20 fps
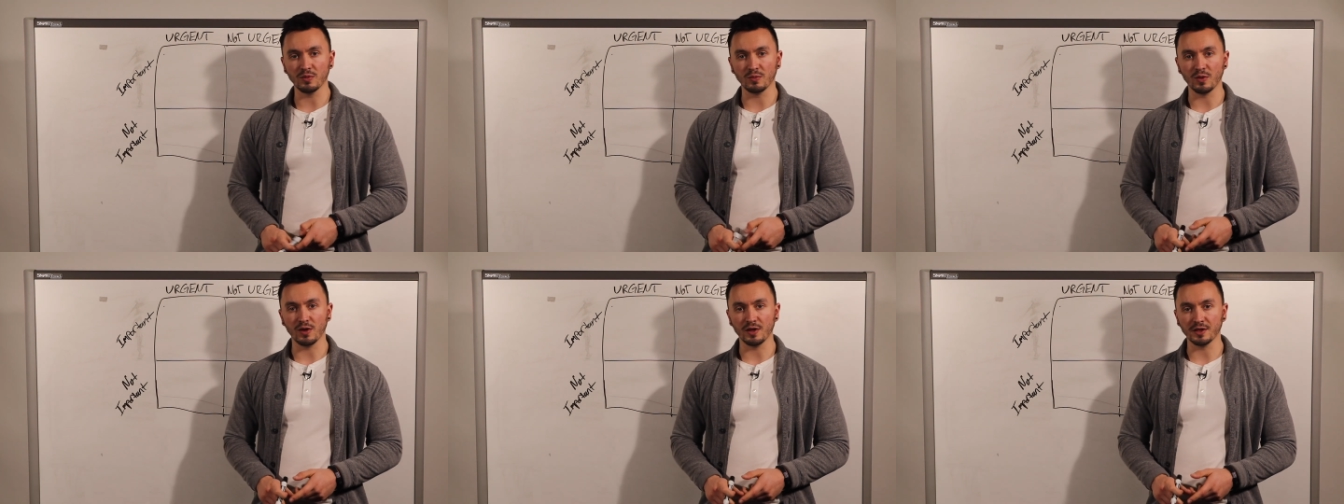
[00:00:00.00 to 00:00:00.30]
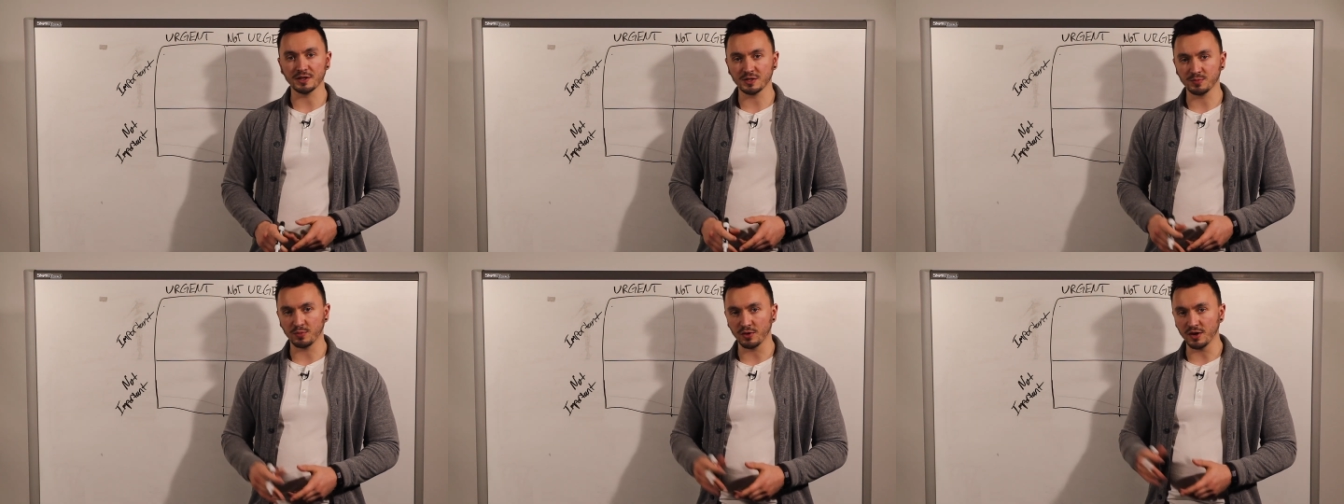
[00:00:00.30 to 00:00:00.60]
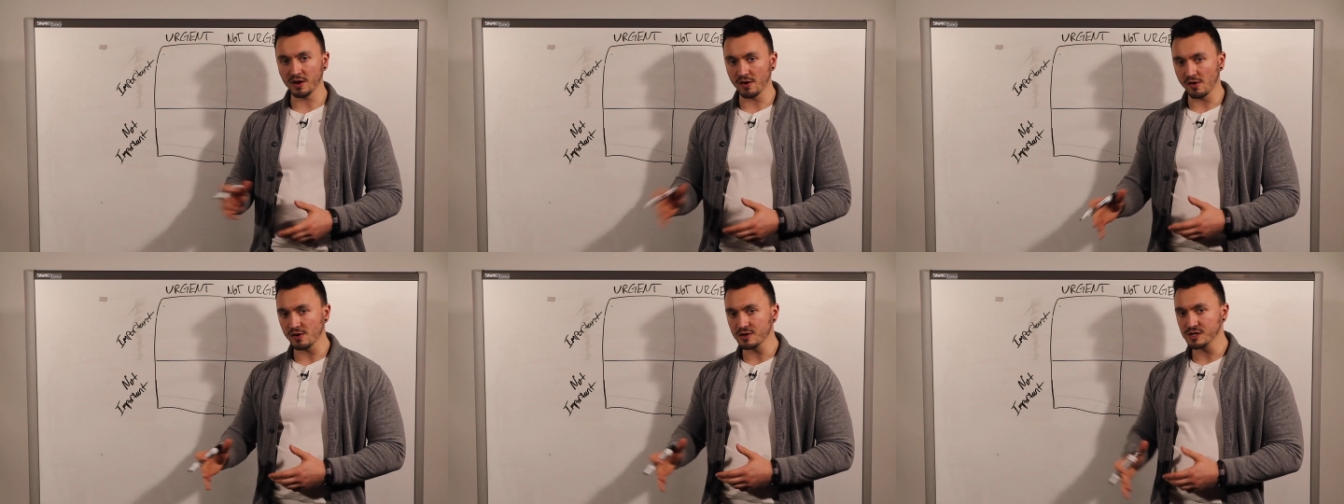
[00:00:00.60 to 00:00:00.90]
well, it's
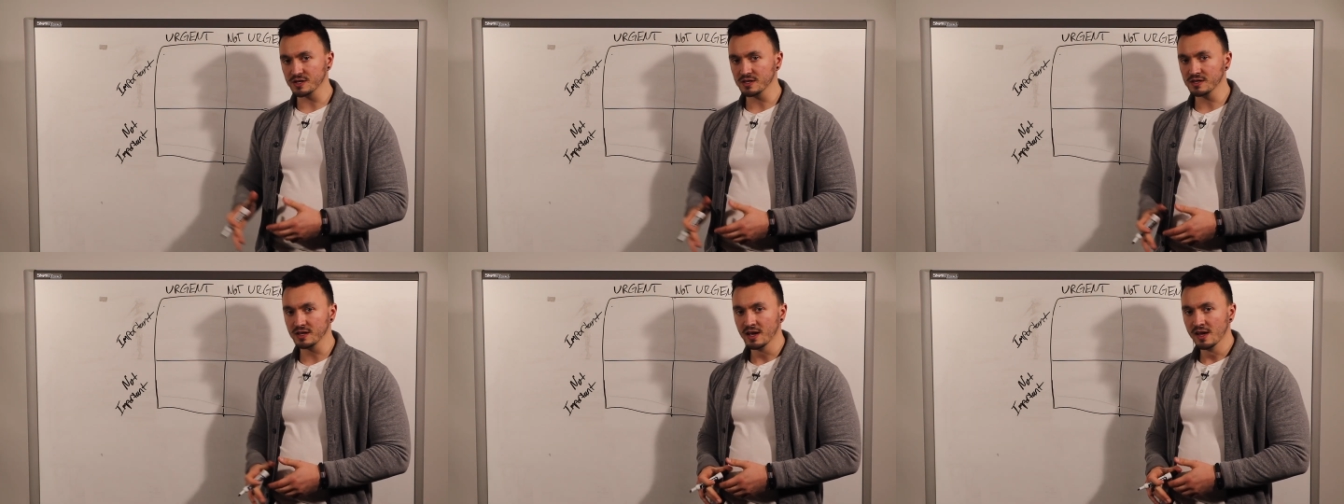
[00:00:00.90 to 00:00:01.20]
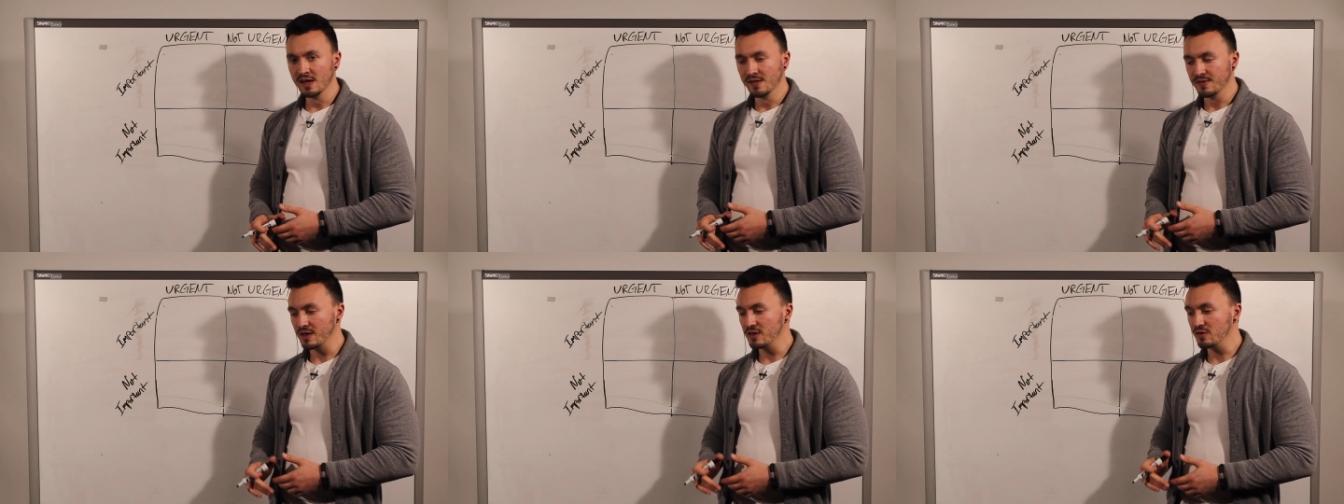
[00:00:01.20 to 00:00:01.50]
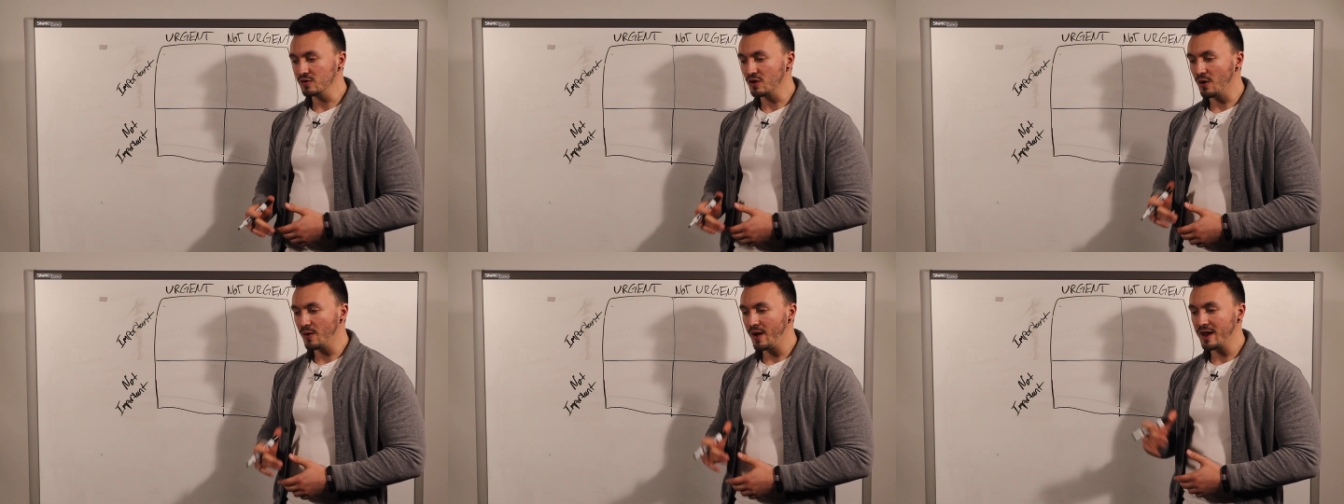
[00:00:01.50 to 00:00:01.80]
pretty urgent that you
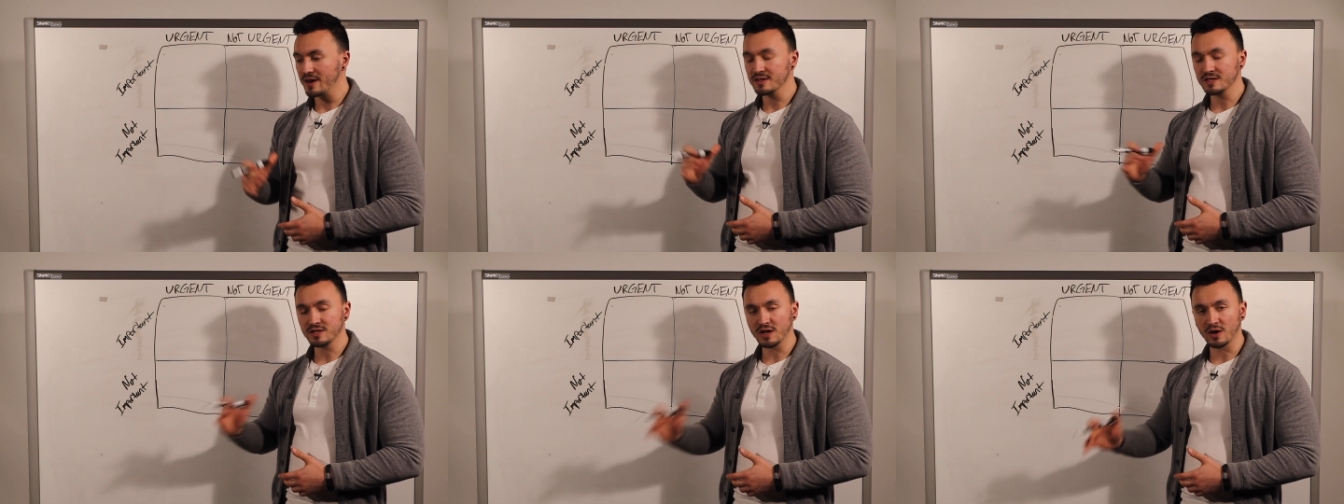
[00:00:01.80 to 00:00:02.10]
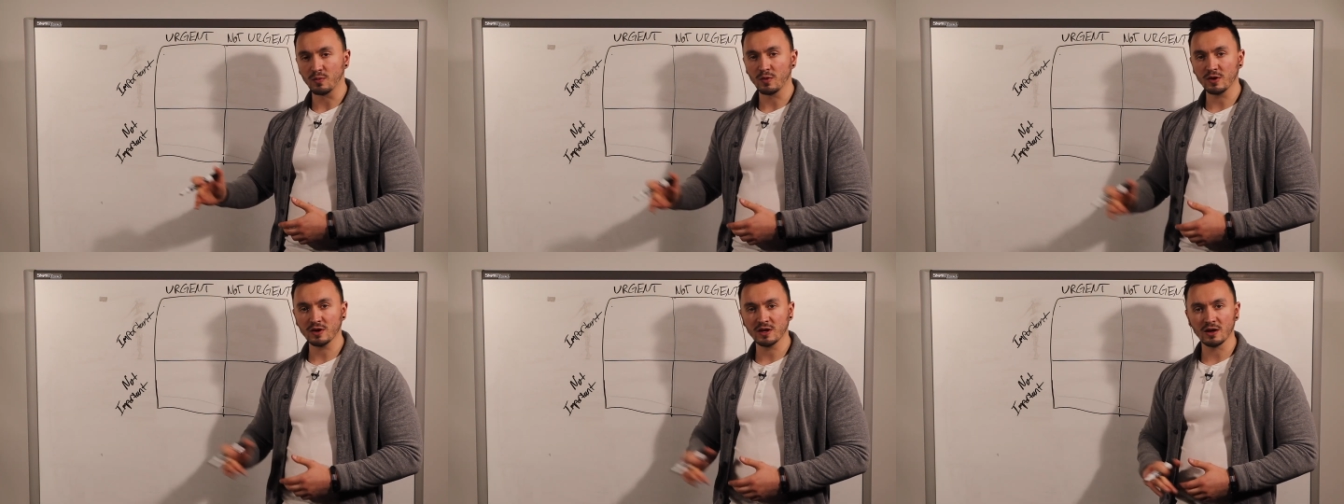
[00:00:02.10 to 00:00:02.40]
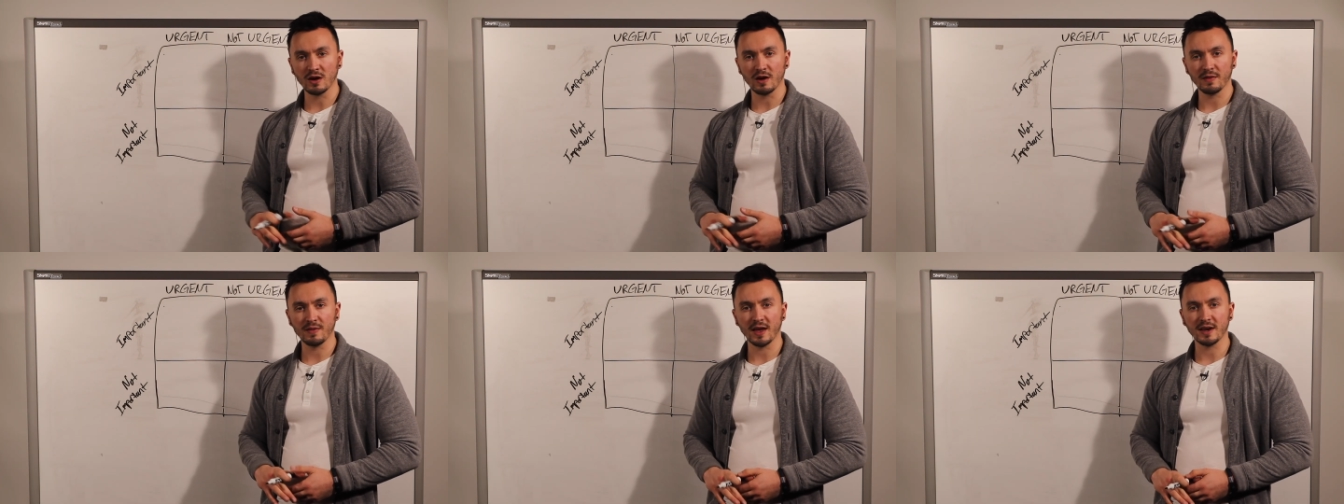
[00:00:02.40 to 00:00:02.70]
go ahead and start
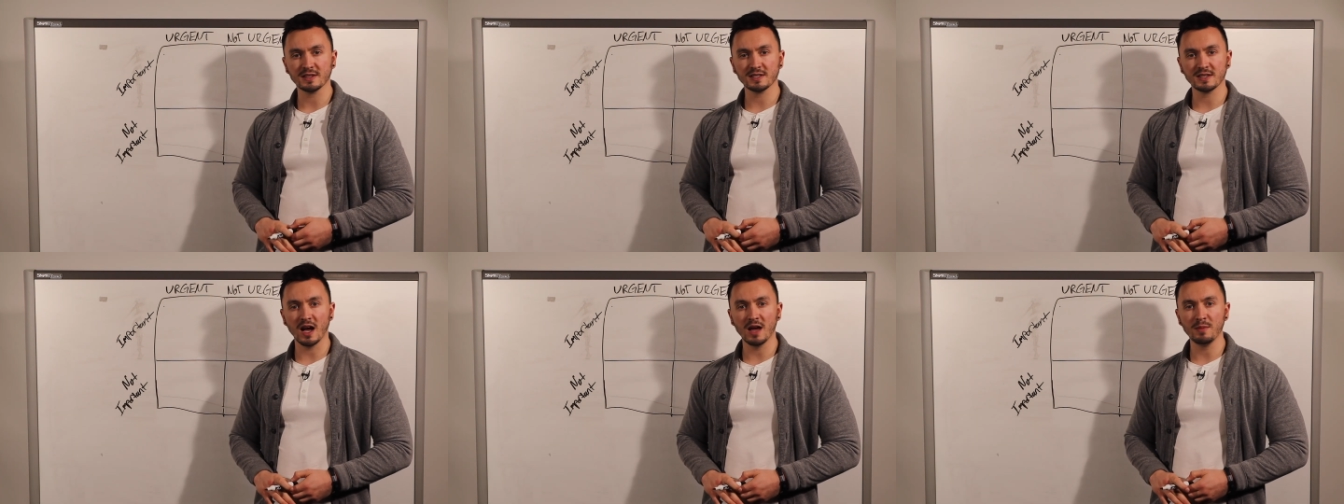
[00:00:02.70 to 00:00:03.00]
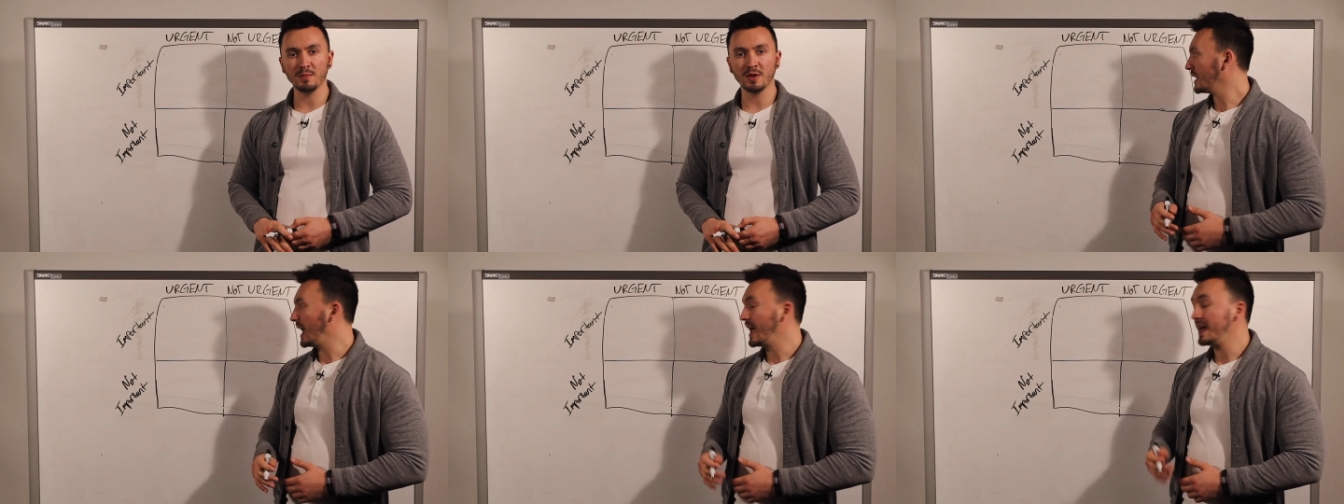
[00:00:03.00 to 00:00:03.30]
working on that assignment.